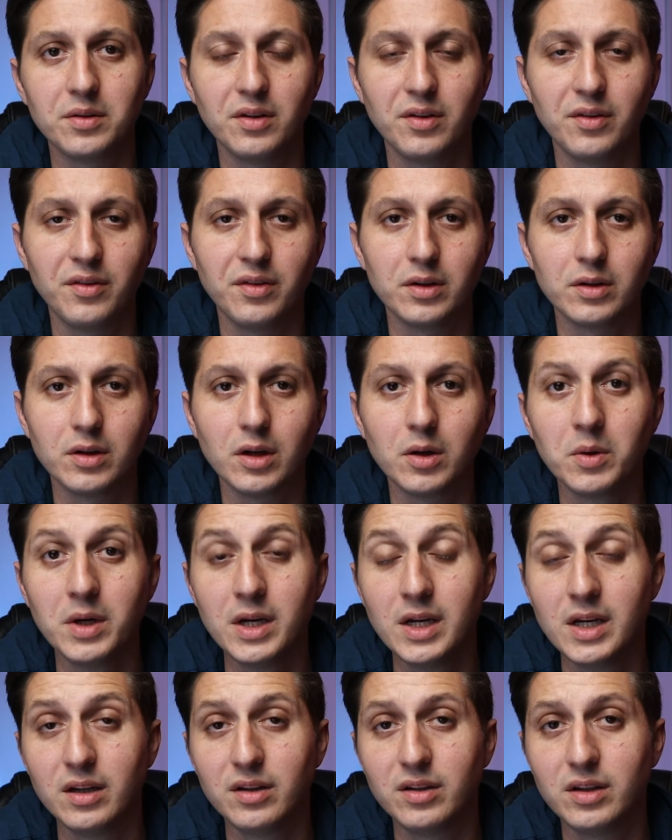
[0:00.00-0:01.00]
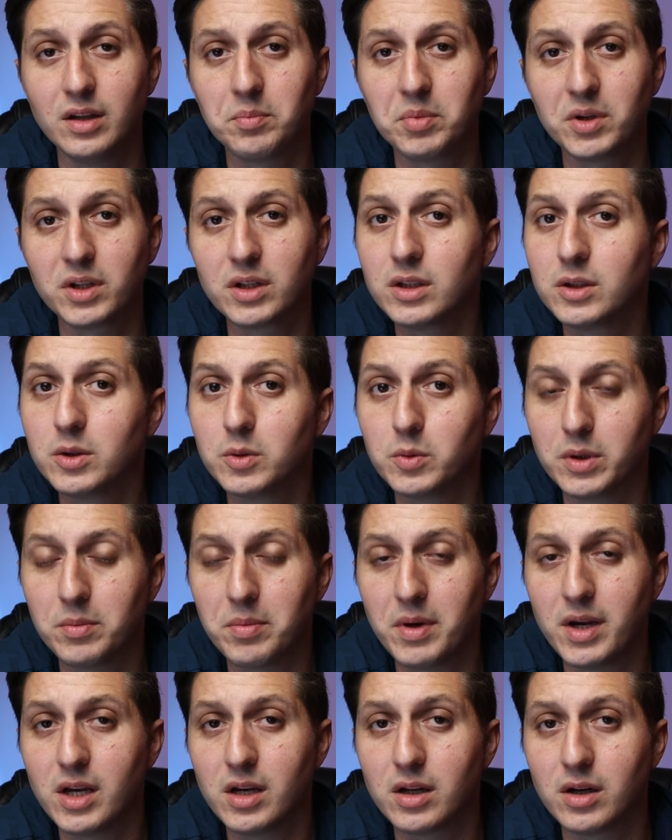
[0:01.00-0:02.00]
to zero. Typically, we
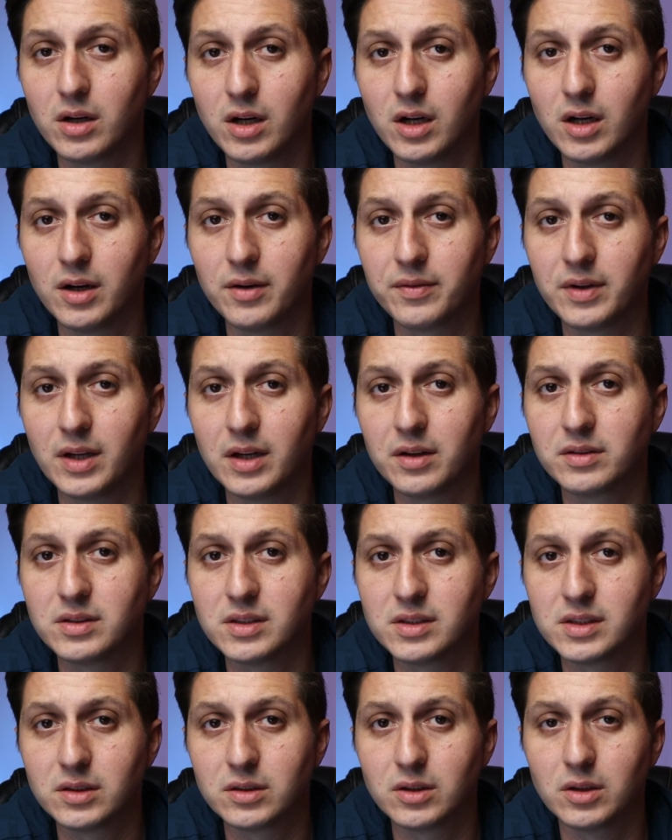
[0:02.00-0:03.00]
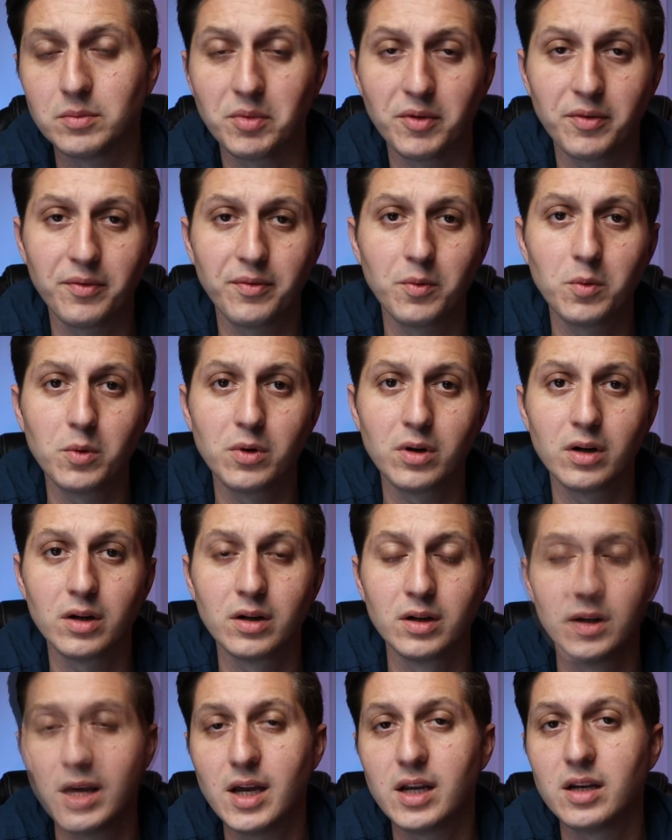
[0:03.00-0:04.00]
pay it off down to zero
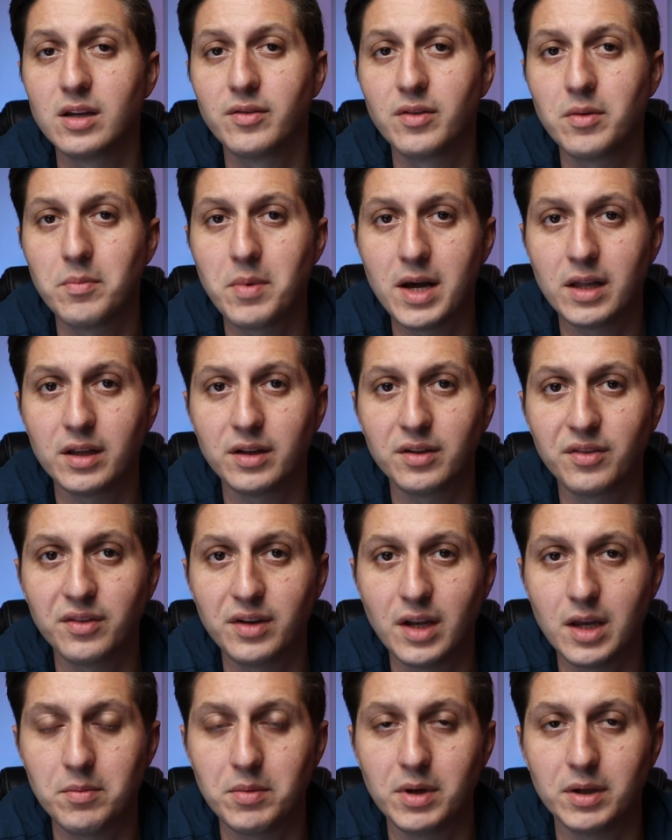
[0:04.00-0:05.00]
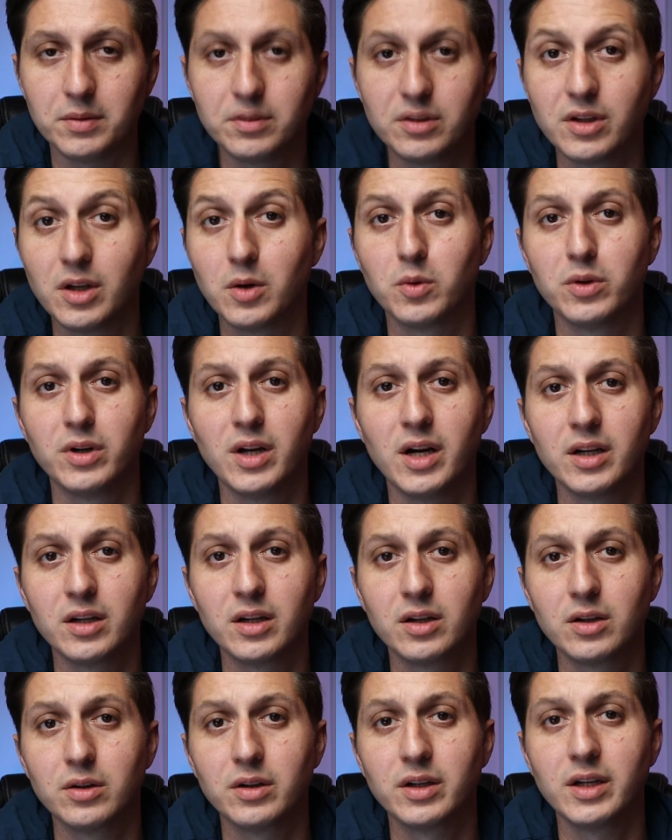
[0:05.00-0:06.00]
before the end of the balance statement so that we're not
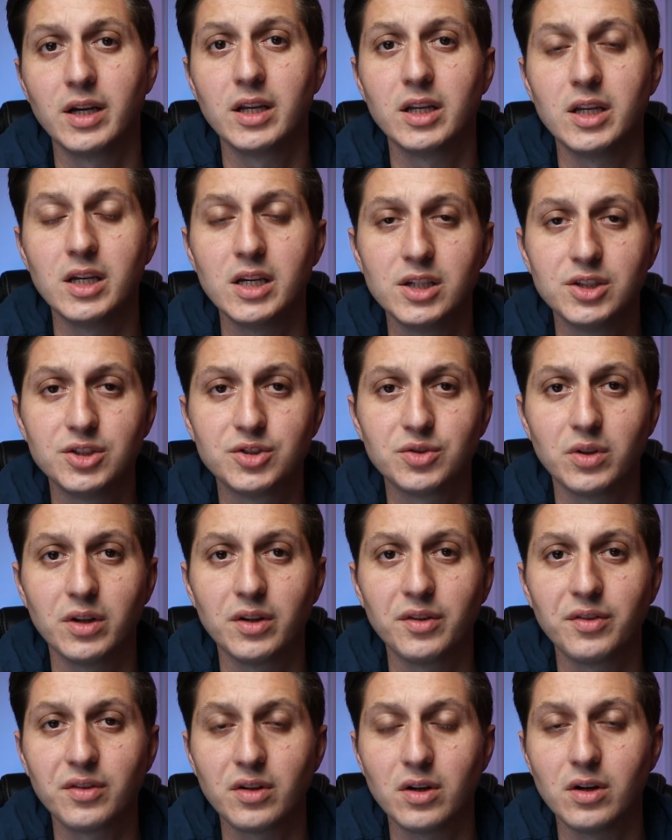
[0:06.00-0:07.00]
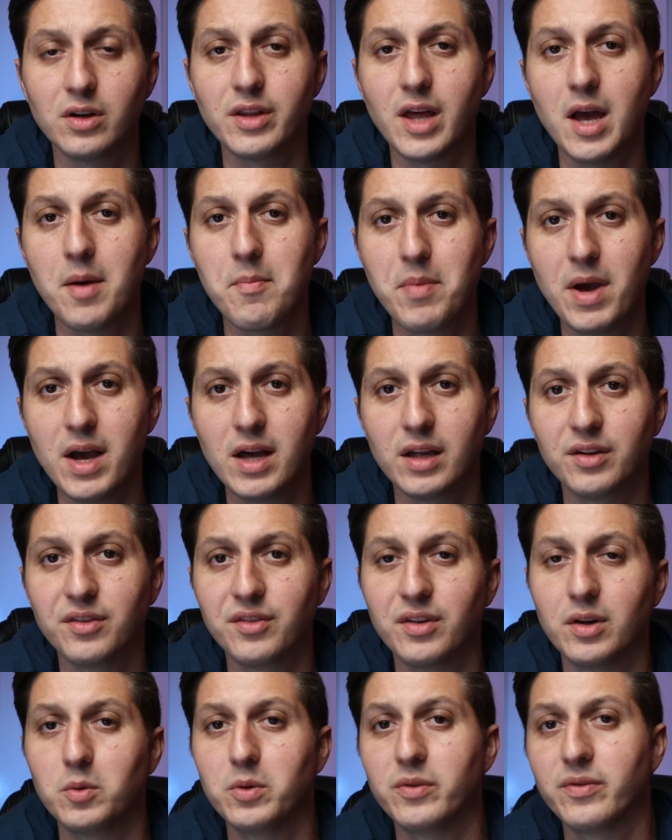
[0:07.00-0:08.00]
incurring any interest on that balance
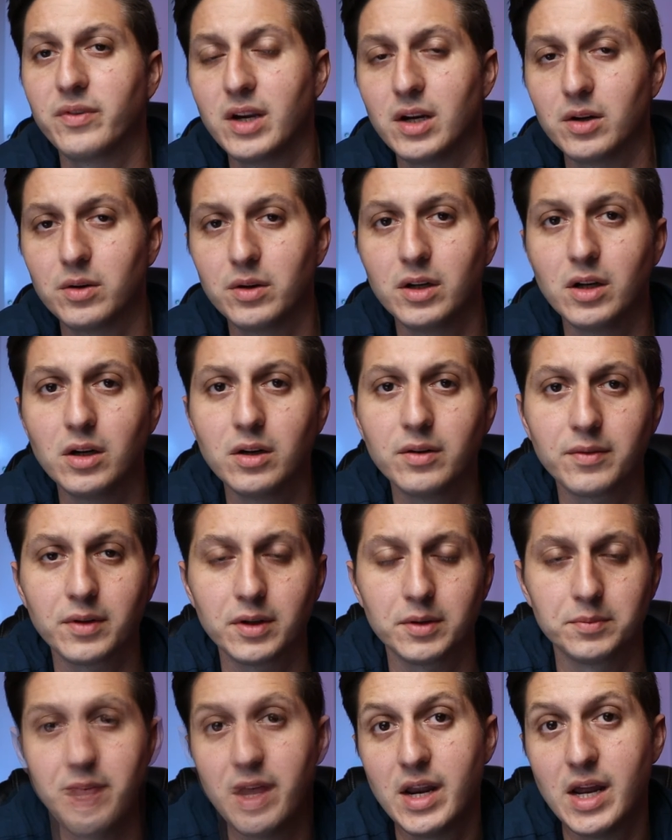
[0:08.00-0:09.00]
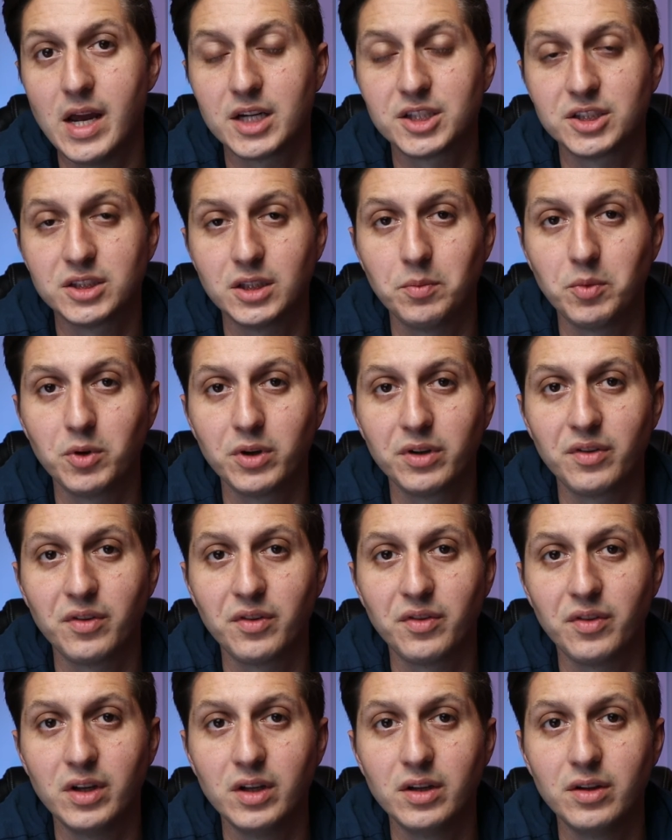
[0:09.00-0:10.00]
that we've carried over. That actually brings
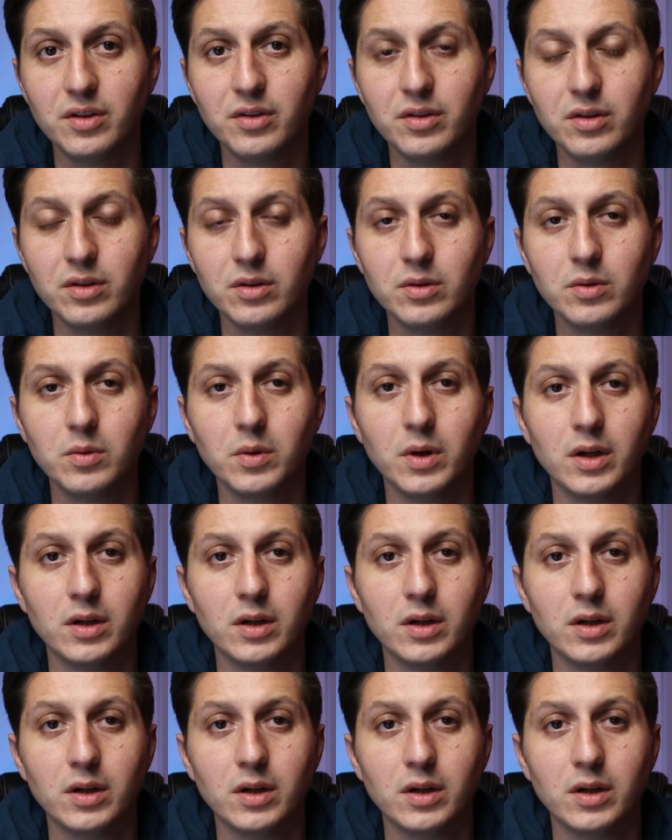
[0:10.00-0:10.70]
us into